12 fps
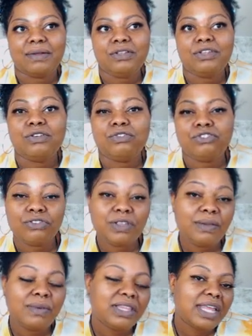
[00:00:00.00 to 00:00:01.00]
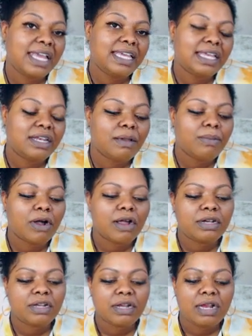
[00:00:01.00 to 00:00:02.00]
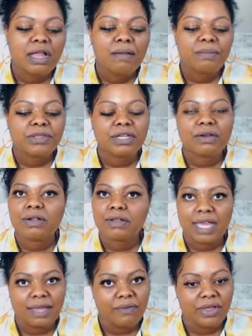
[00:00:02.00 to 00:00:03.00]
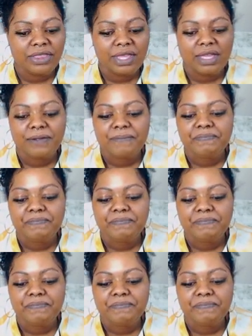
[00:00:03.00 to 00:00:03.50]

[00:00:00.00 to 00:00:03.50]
usually would like in a partner, but they're okay with it.